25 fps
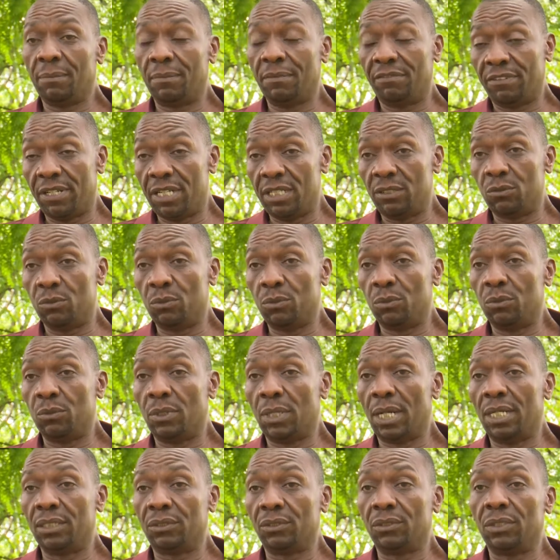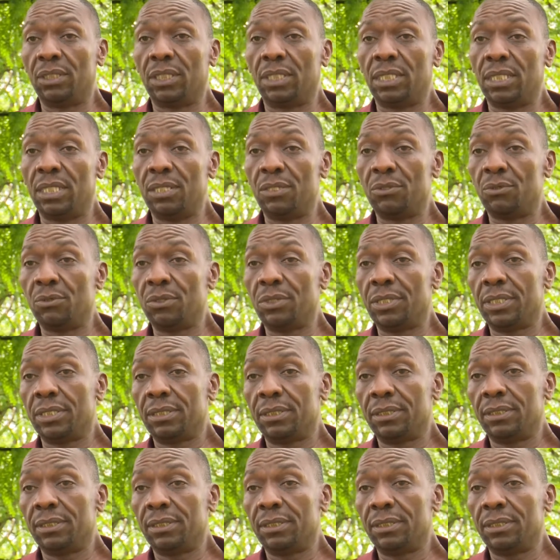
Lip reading: a friend to Anthony Kenyajui,